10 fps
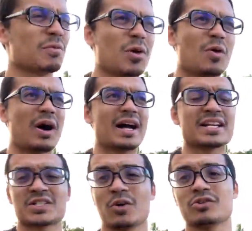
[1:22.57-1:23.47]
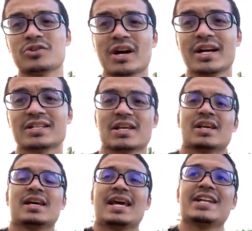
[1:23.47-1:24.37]
Well, I just told you guys,
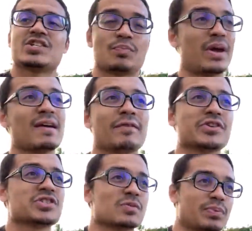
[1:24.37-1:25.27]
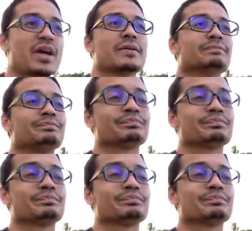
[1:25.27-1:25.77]
it's Japan versus Japan.